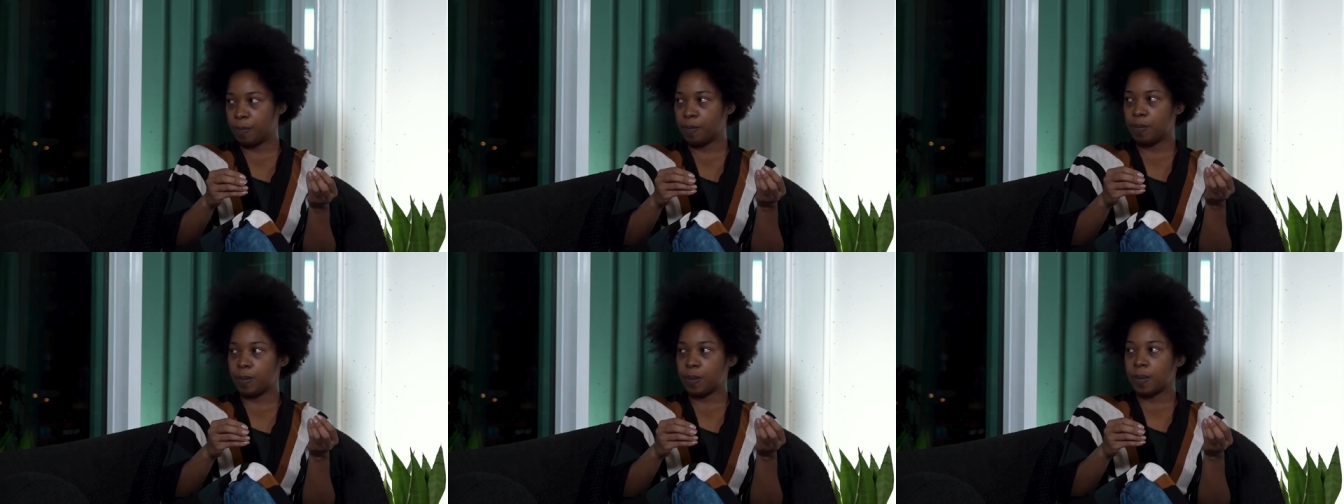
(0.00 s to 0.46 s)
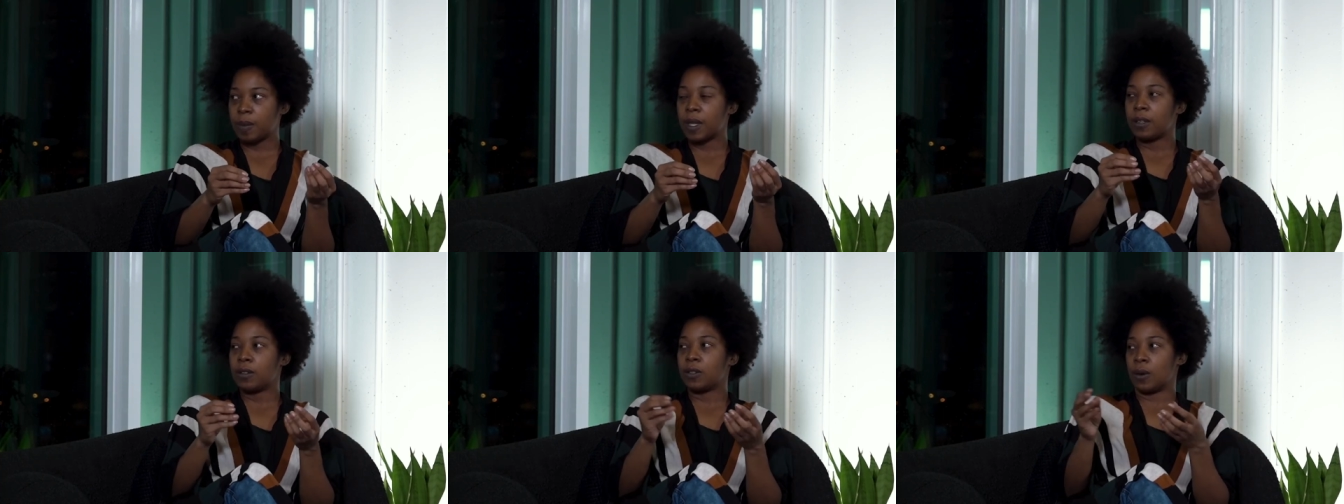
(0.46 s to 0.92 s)
Exactly.
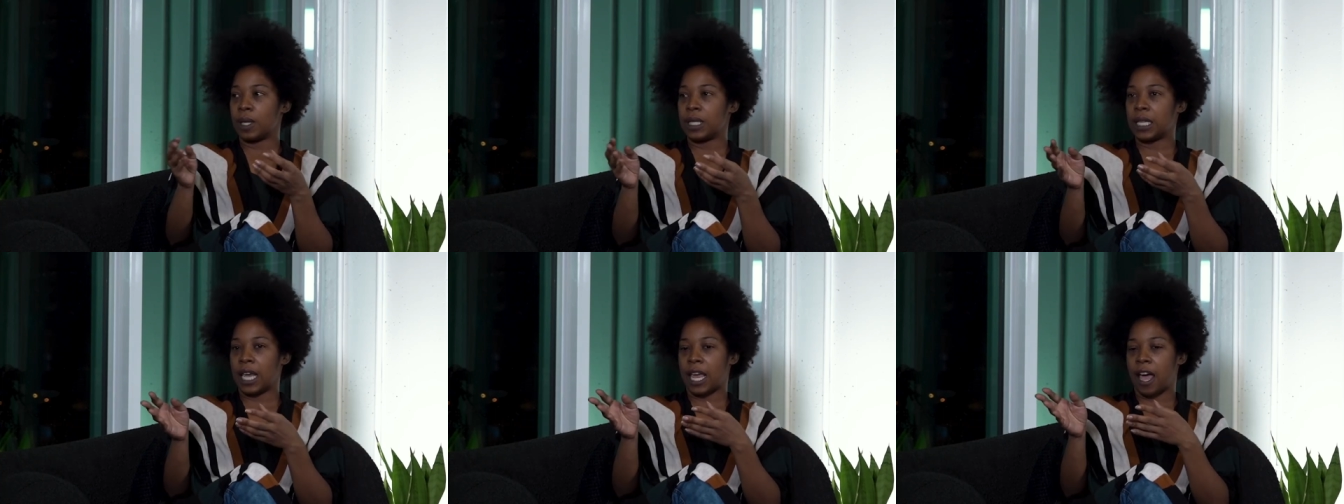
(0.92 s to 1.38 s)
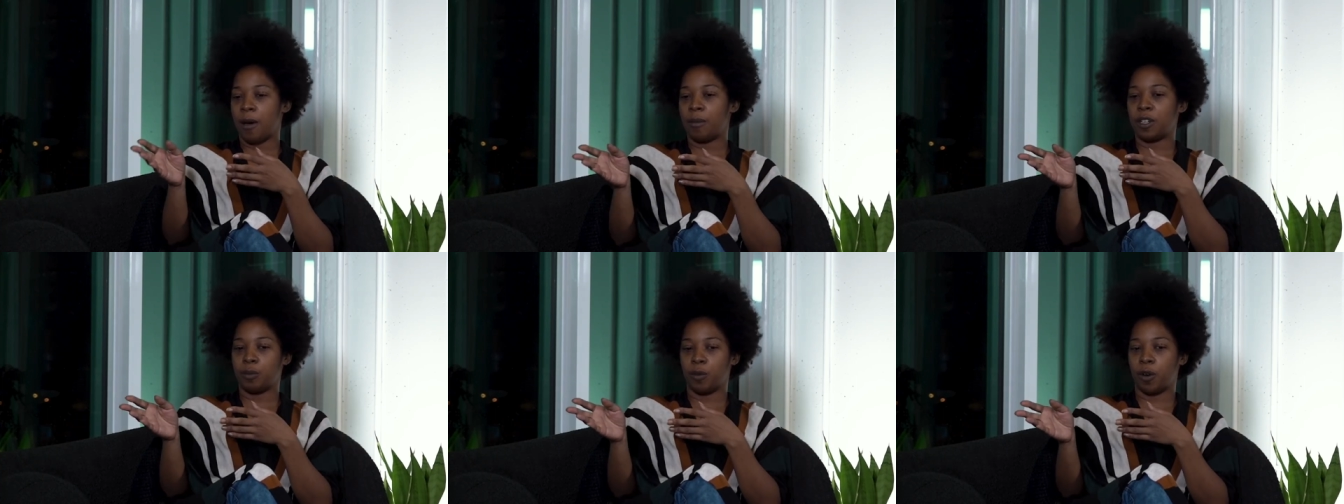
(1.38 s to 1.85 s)
So it's like, how
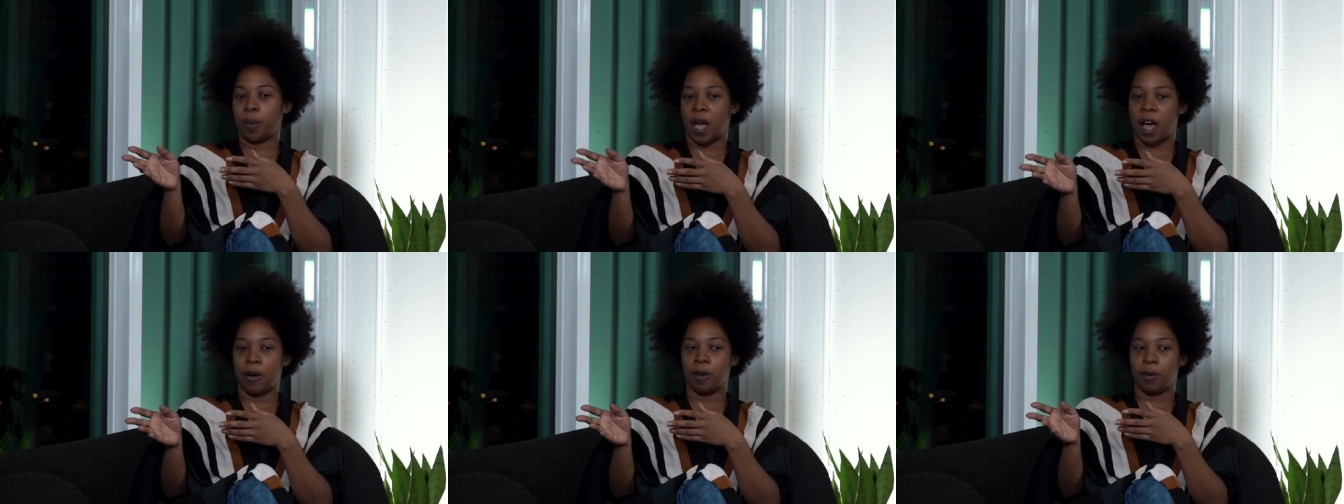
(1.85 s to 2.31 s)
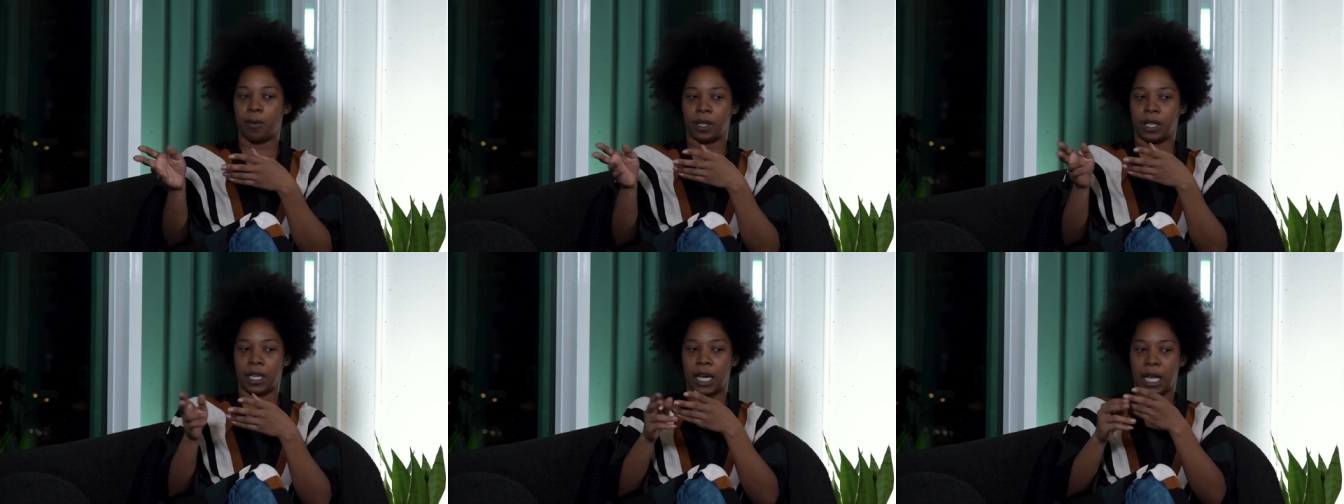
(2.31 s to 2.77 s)
much more power
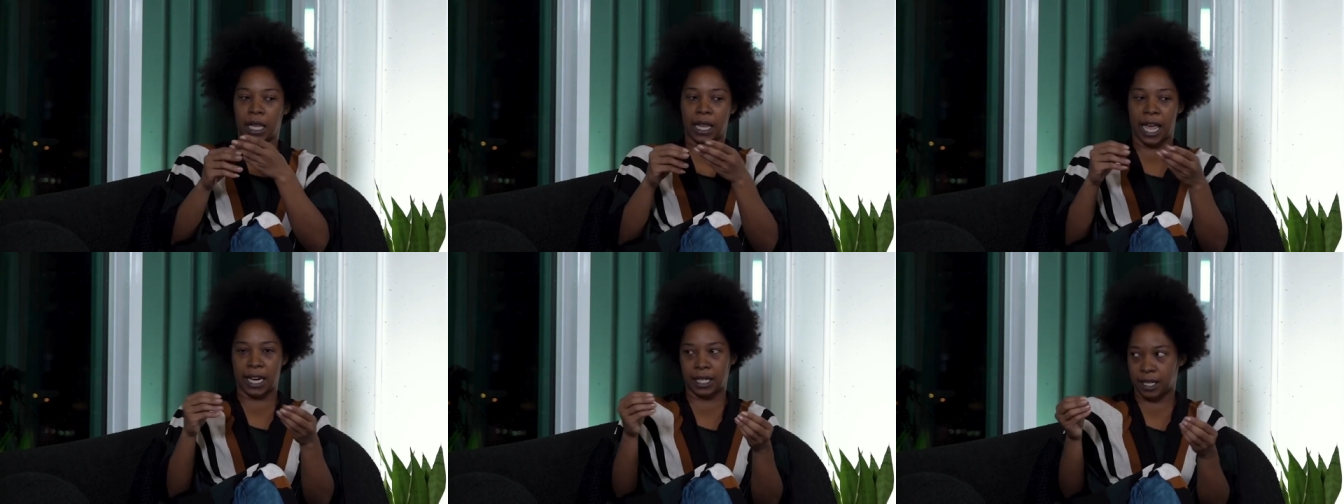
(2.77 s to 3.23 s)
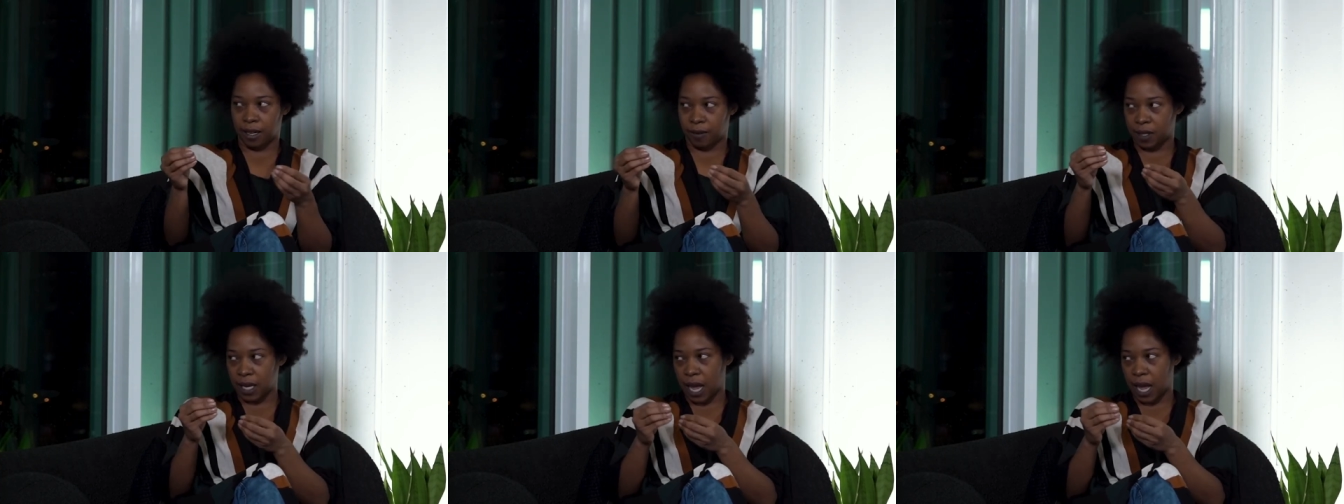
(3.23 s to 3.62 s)
would the collectives